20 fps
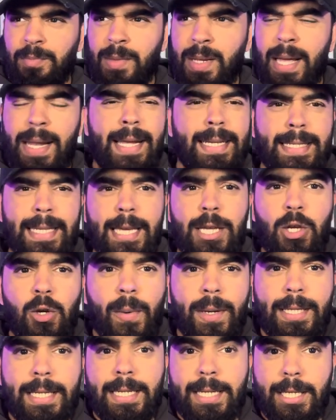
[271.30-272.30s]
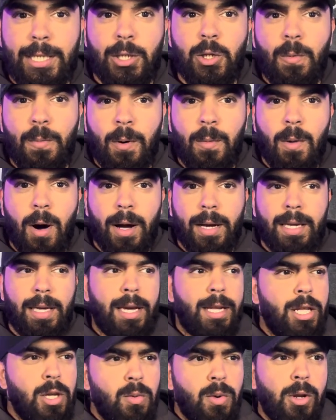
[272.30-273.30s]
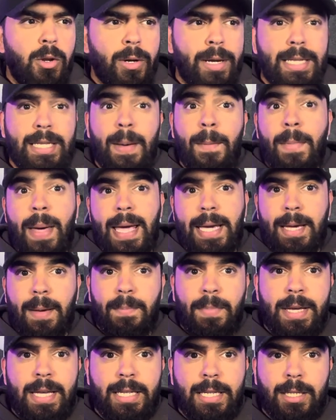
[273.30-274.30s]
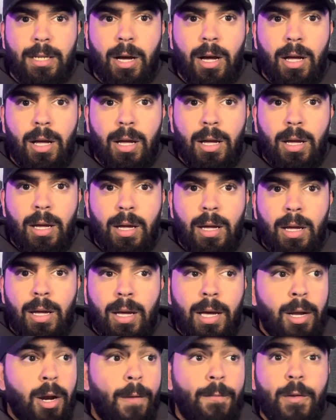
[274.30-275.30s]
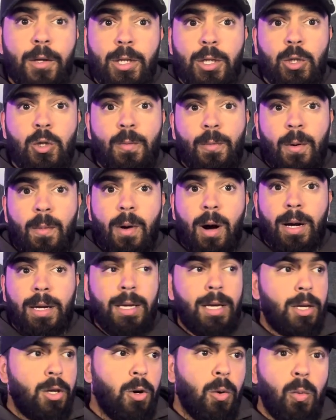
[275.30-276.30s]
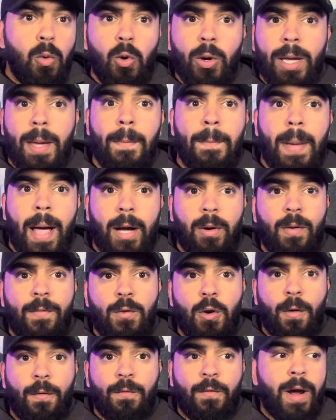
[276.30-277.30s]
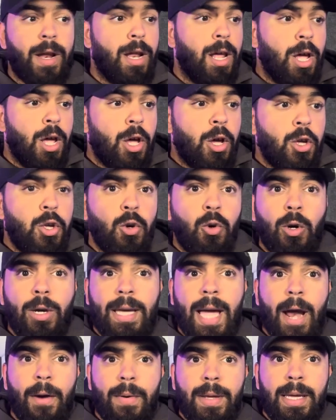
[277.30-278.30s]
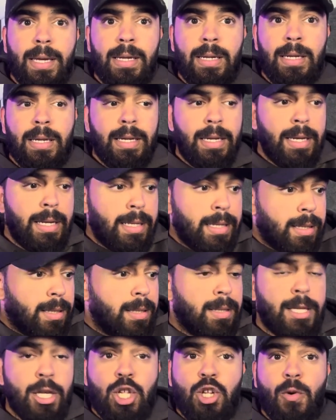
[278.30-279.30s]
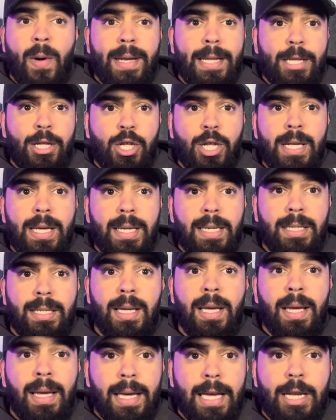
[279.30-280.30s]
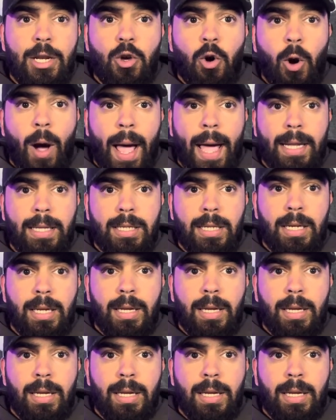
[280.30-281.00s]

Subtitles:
let's say you went to the supermarket and you were looking to bake a pizza. And after the supermarket, you're walking back with your friend. You're carrying the shredded cheese in your hand.